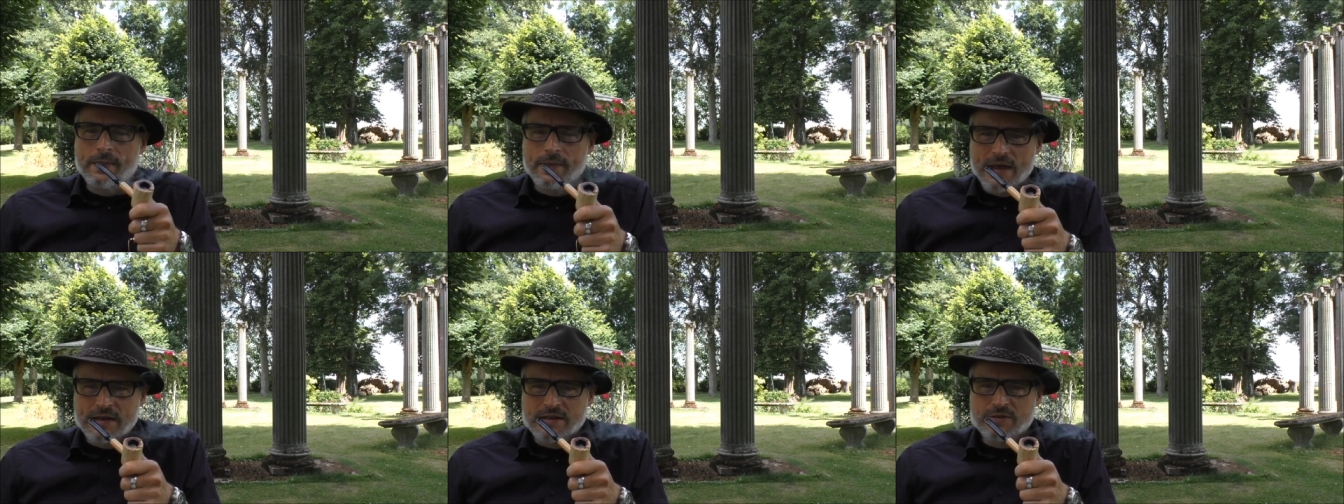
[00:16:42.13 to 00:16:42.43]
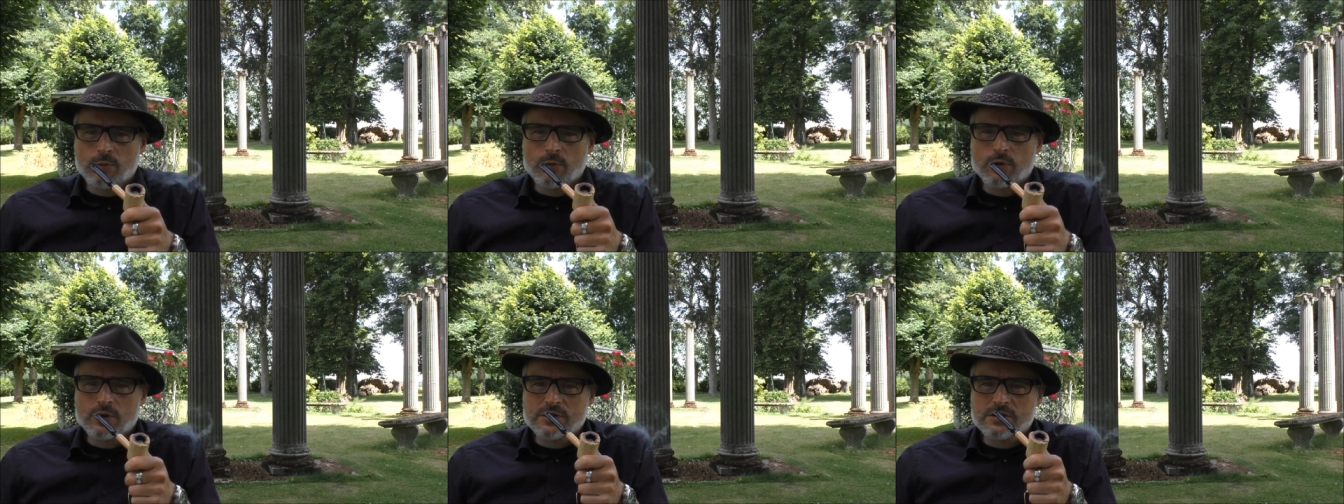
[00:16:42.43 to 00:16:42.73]

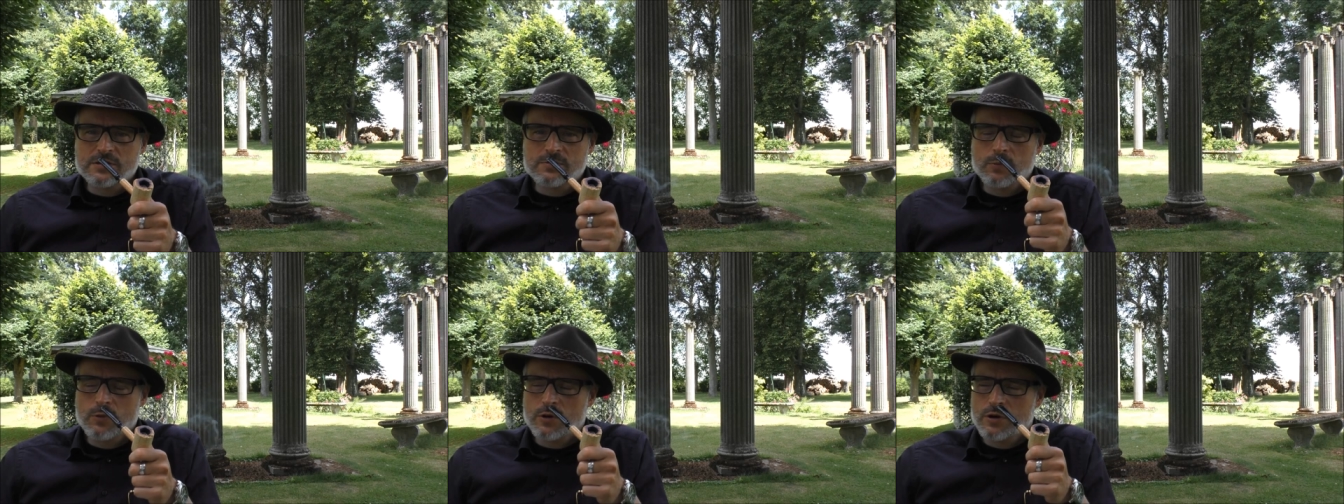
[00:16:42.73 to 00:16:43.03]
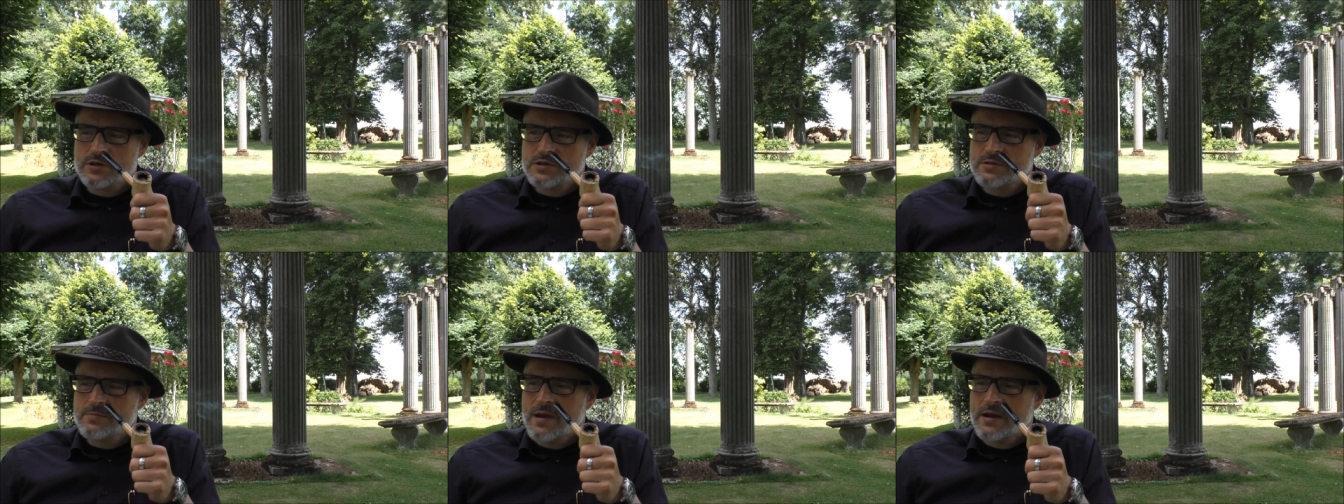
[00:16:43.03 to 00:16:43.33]
That's what
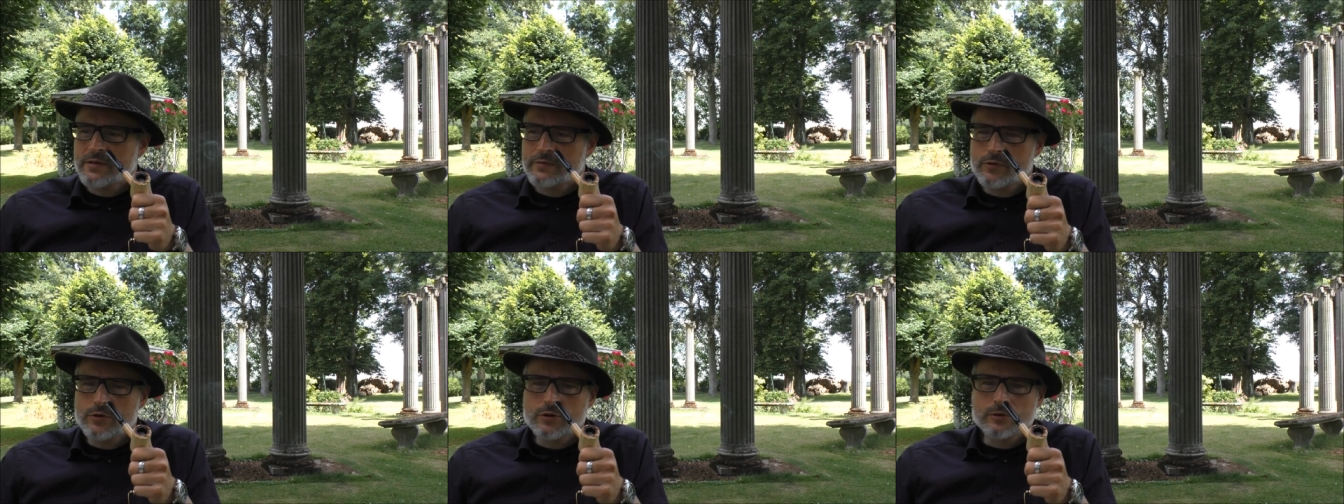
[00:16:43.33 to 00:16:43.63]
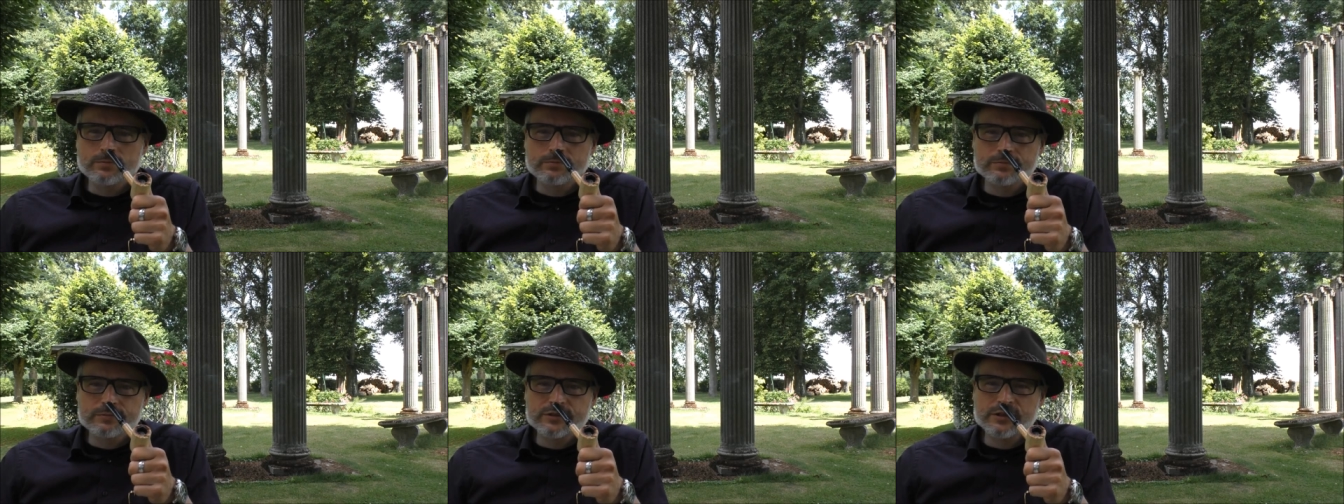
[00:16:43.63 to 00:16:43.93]
it's made
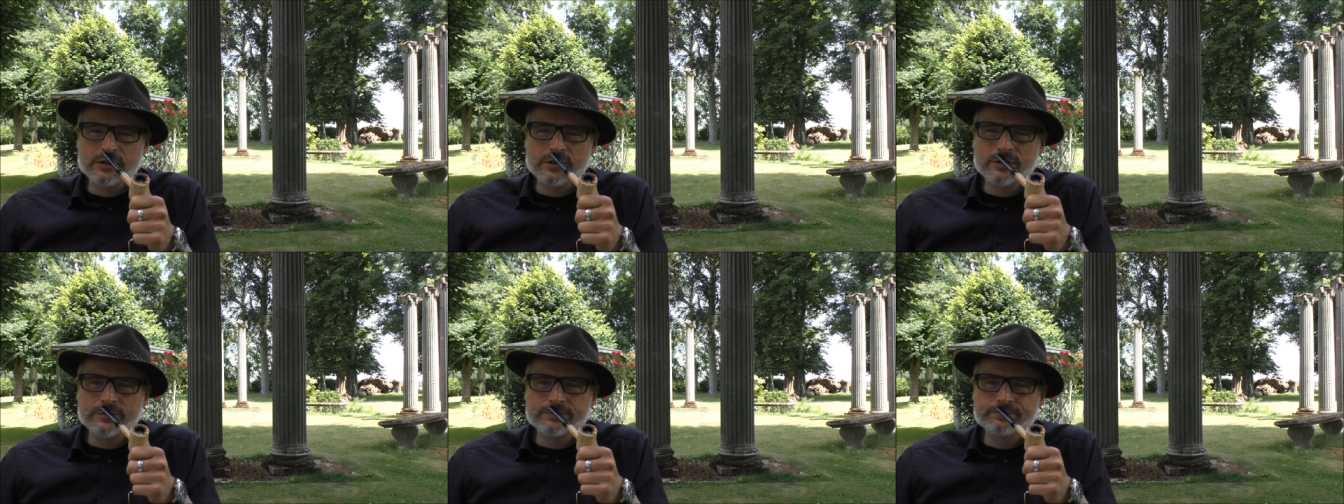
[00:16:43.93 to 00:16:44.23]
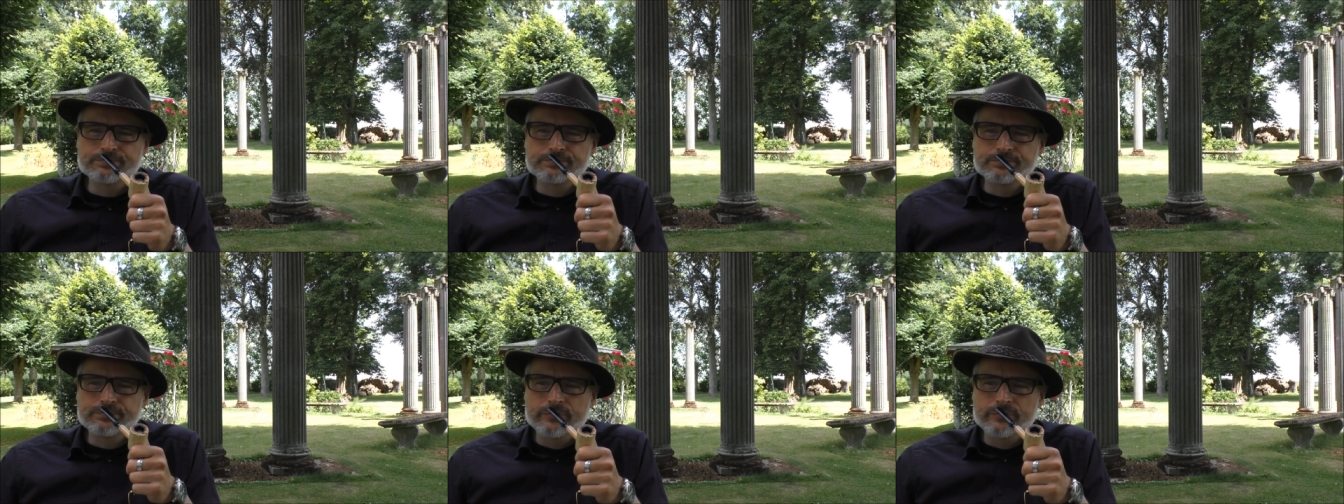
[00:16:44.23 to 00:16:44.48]
for. So